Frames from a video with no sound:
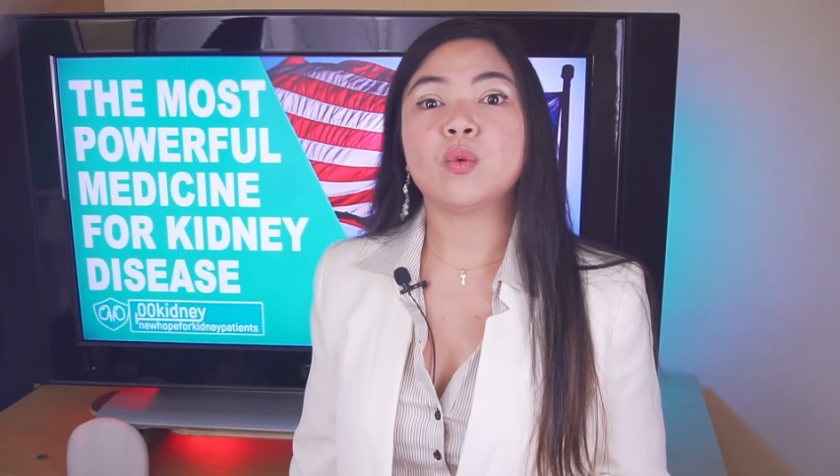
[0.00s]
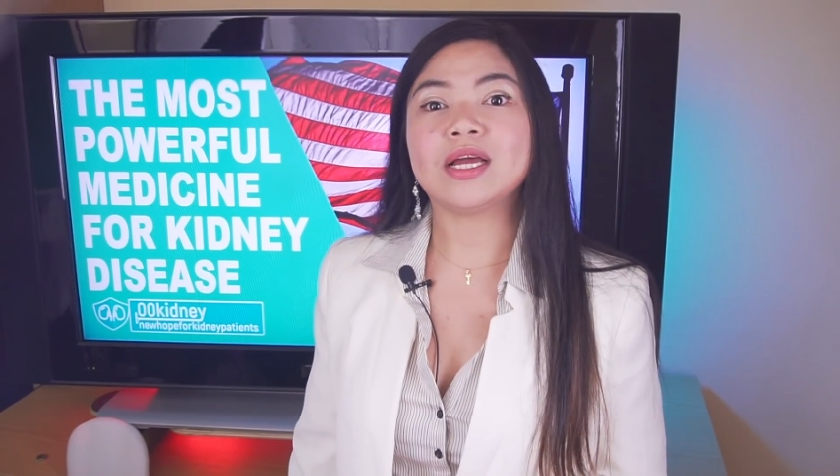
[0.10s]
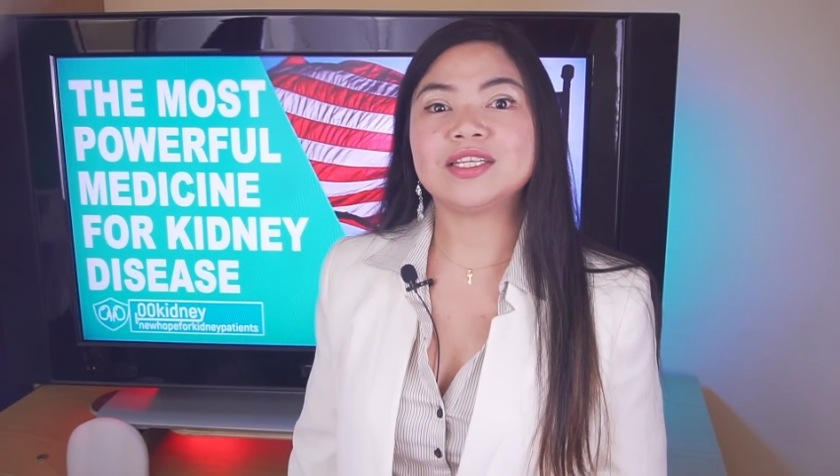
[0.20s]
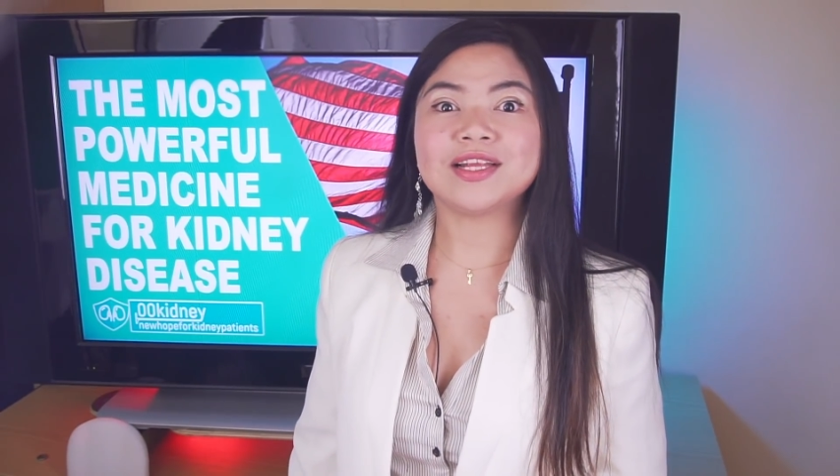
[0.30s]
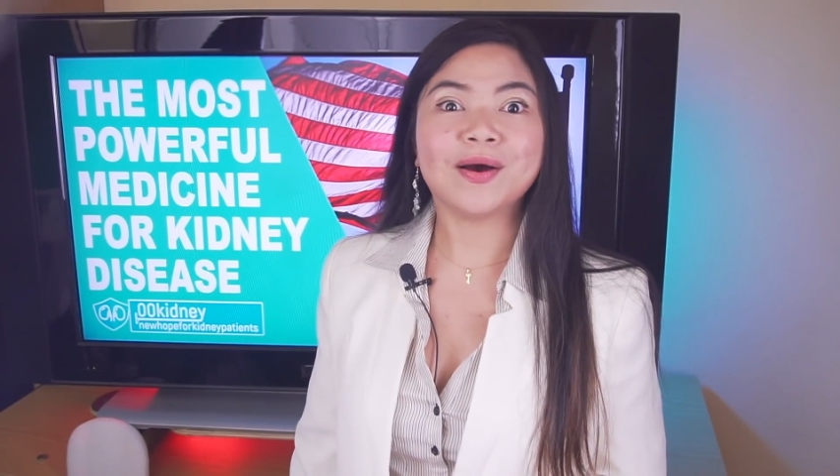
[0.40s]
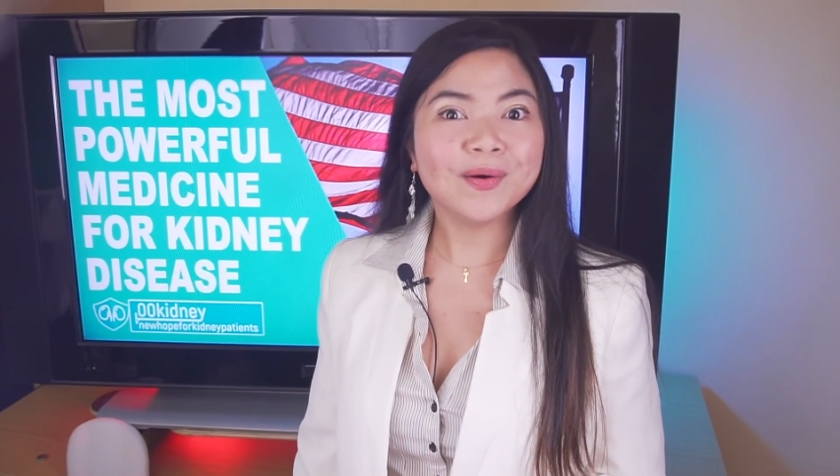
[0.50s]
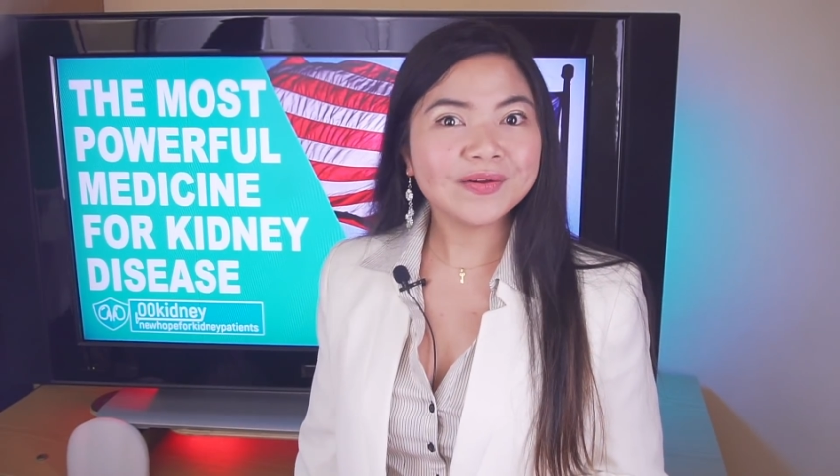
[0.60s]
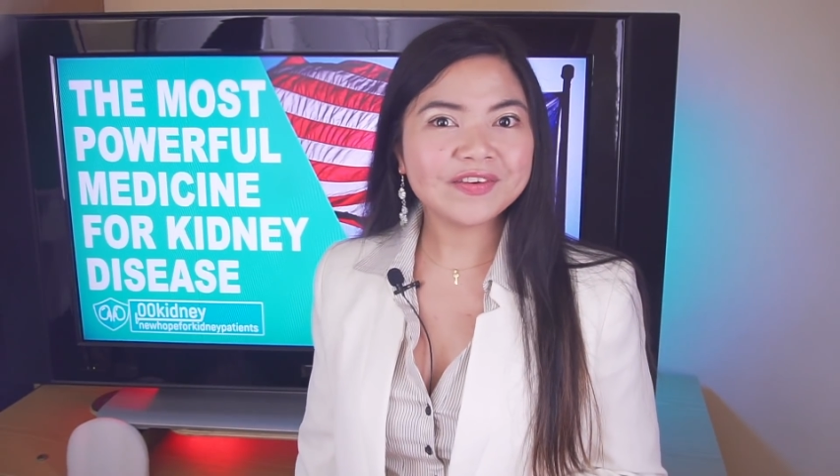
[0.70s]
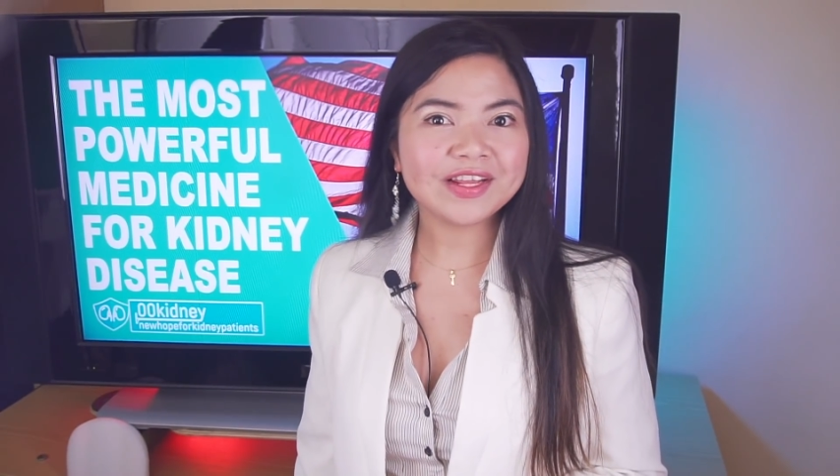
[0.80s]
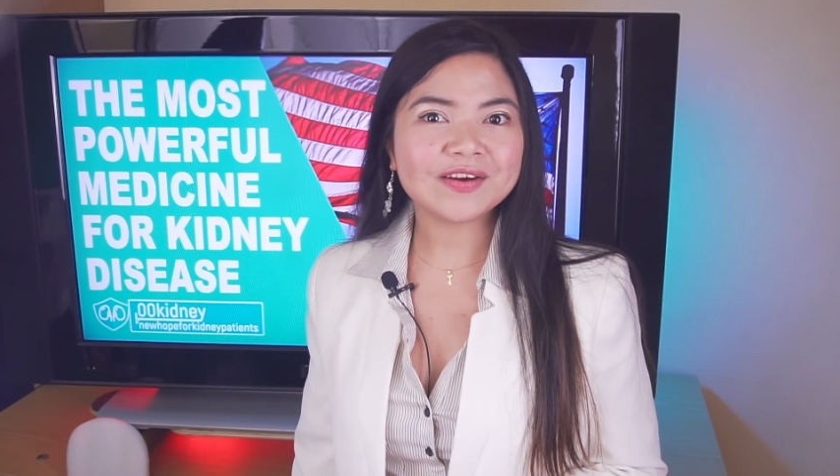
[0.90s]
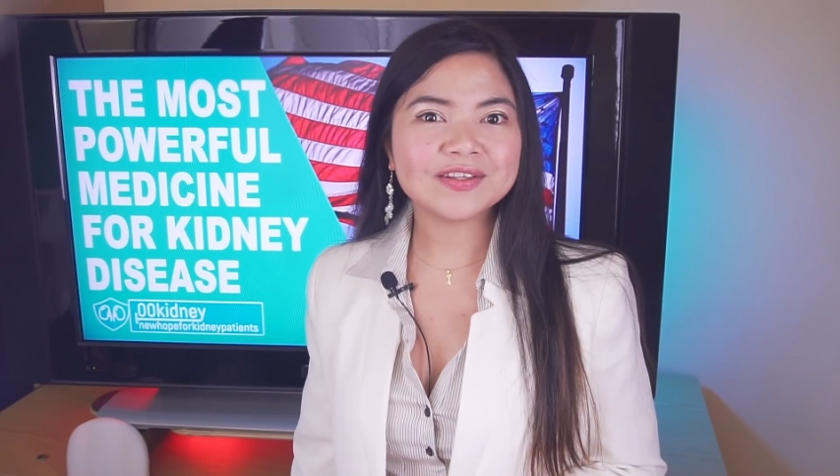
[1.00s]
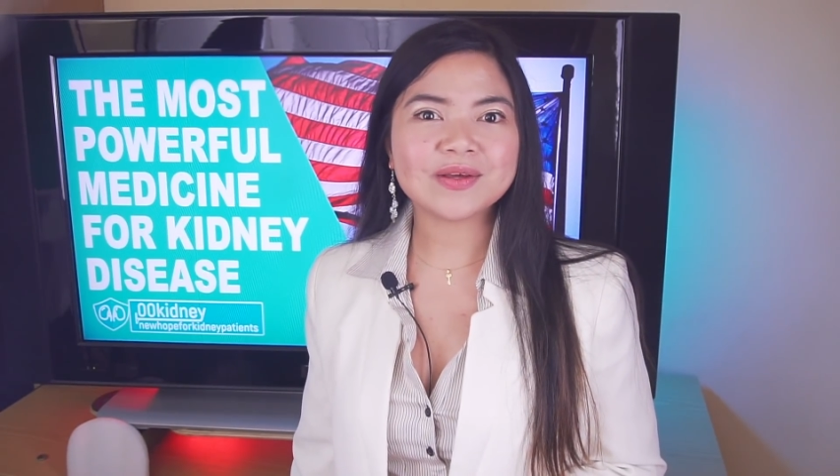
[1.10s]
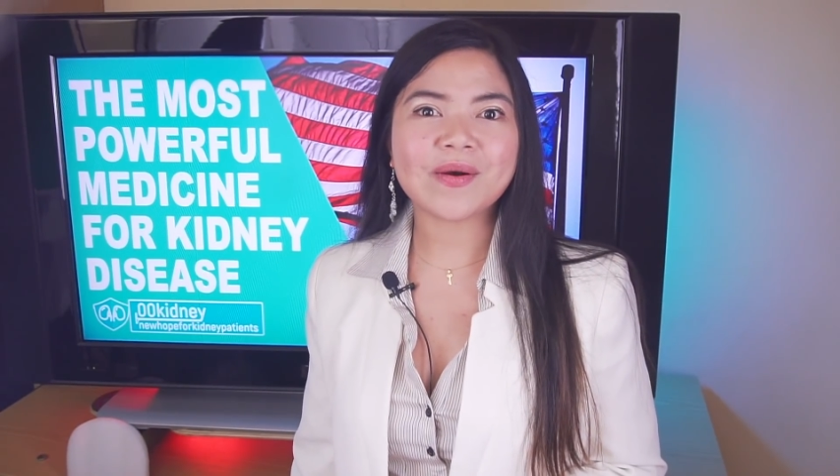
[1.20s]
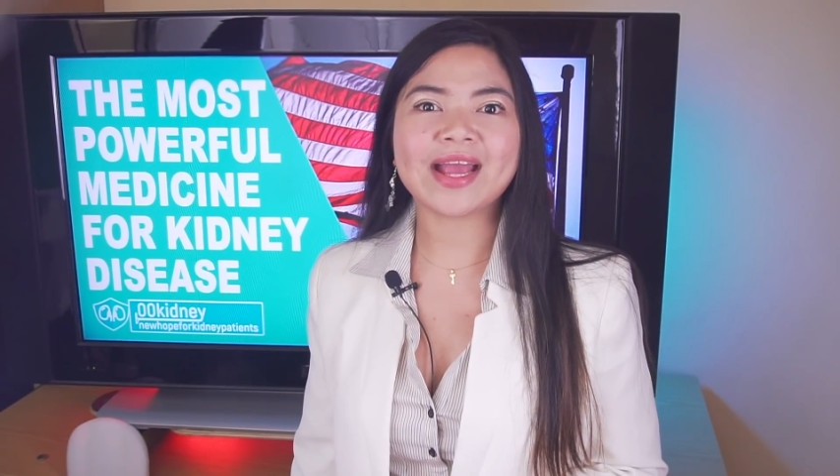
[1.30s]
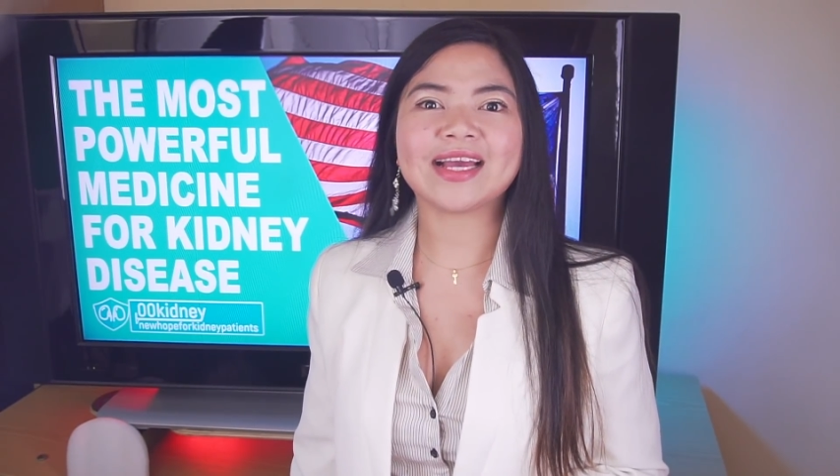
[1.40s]
watch the whole video
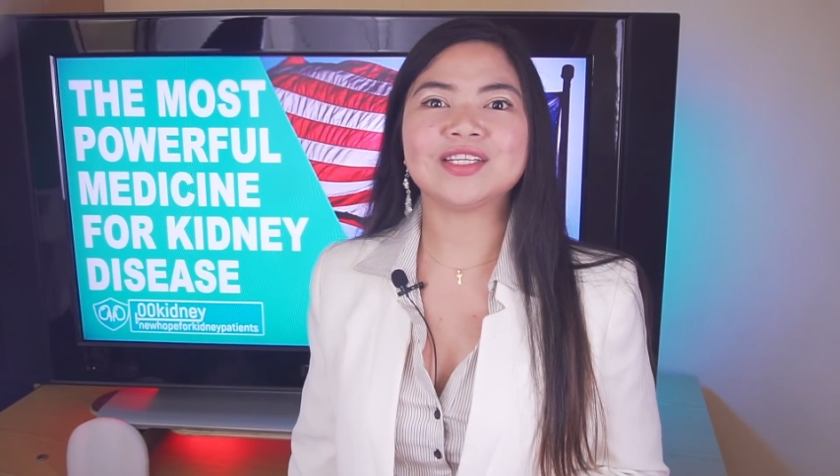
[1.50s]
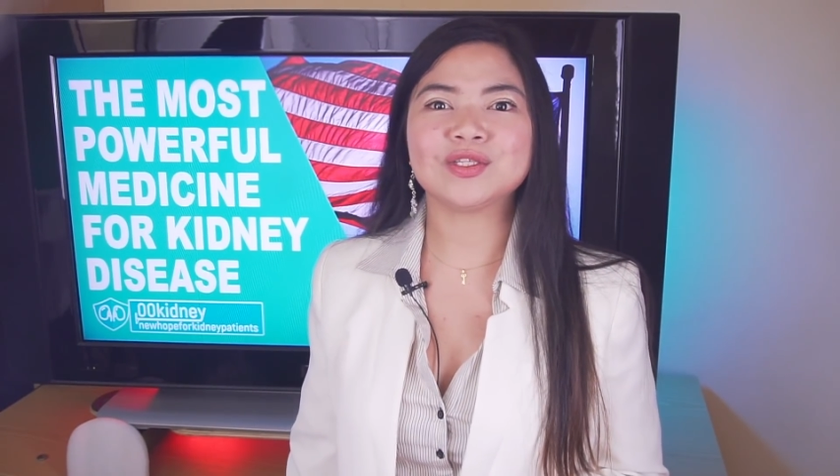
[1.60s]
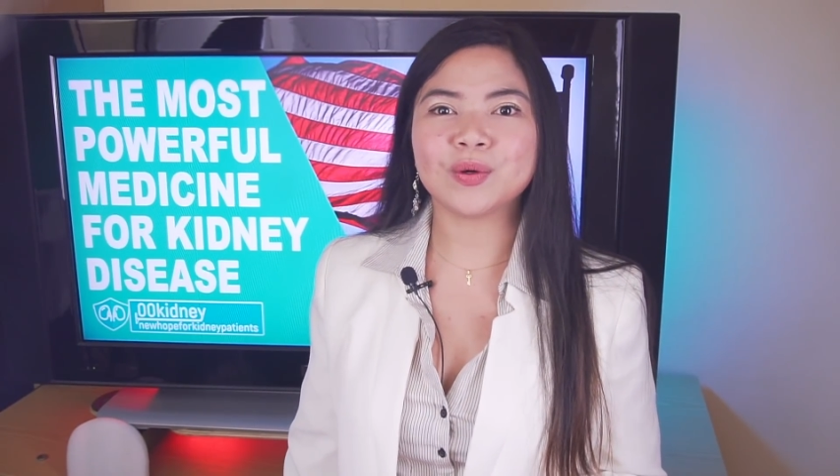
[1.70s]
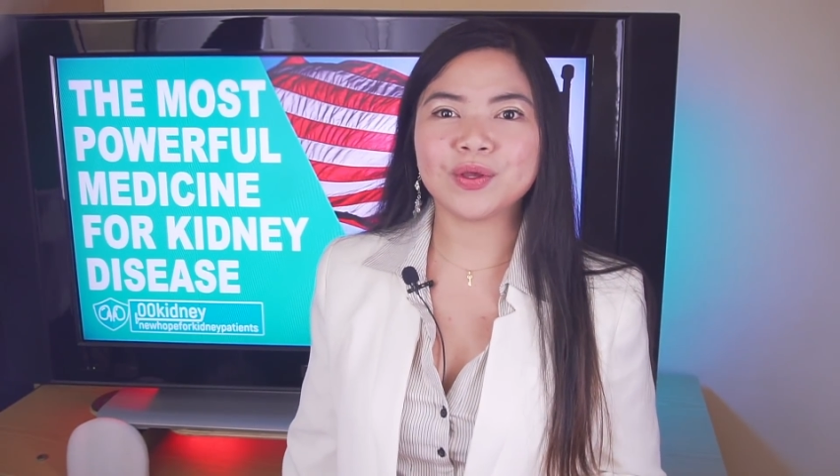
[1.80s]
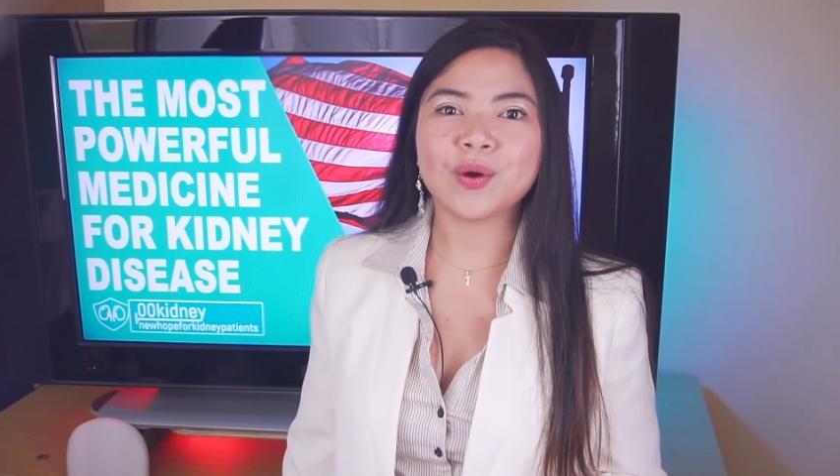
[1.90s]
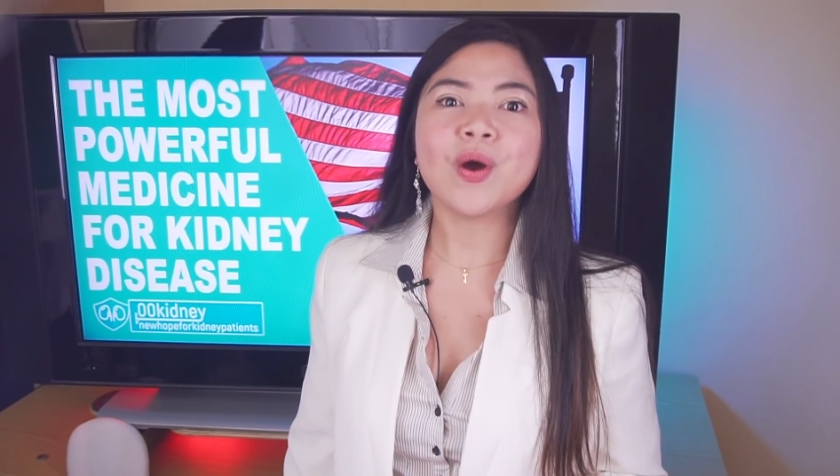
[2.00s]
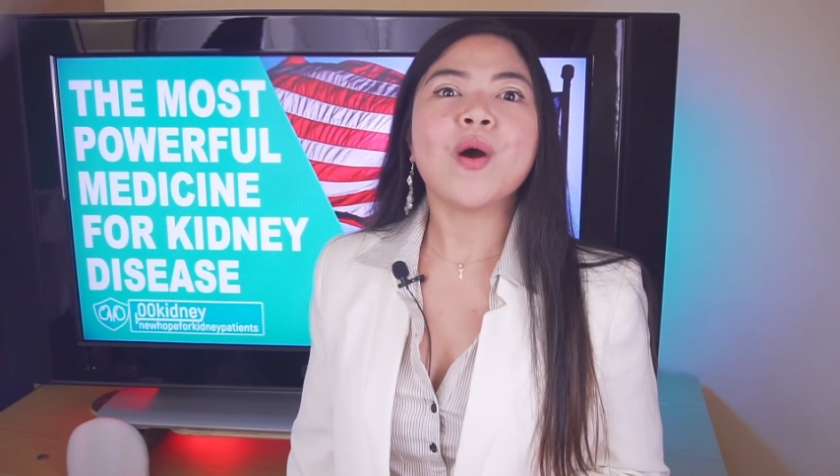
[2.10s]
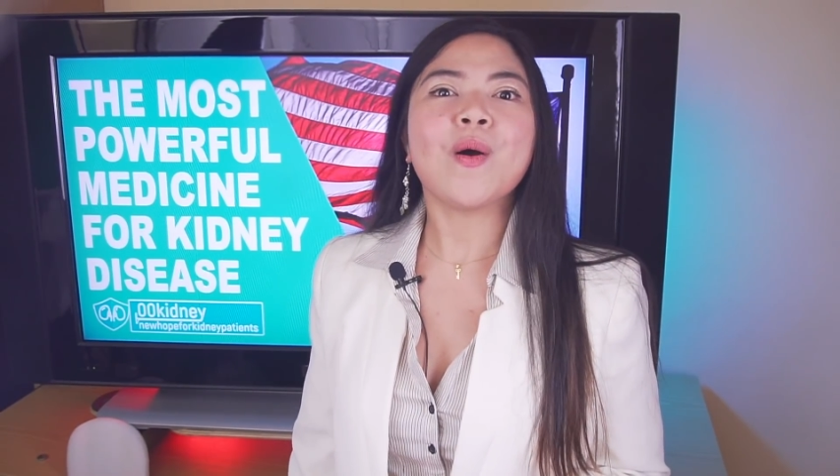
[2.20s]
so I can show you